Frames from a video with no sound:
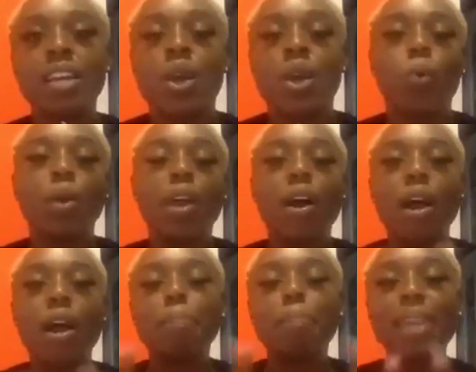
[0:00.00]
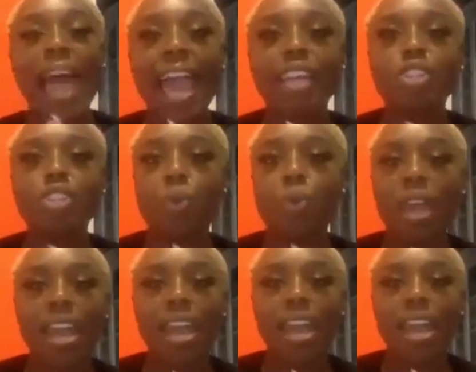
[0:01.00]
We are a Black
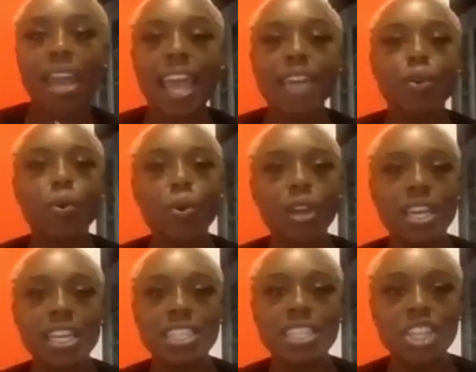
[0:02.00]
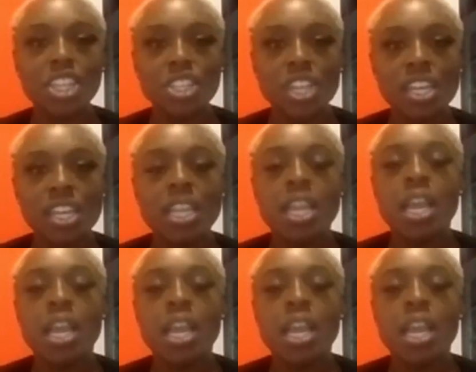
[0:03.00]
trans-led organization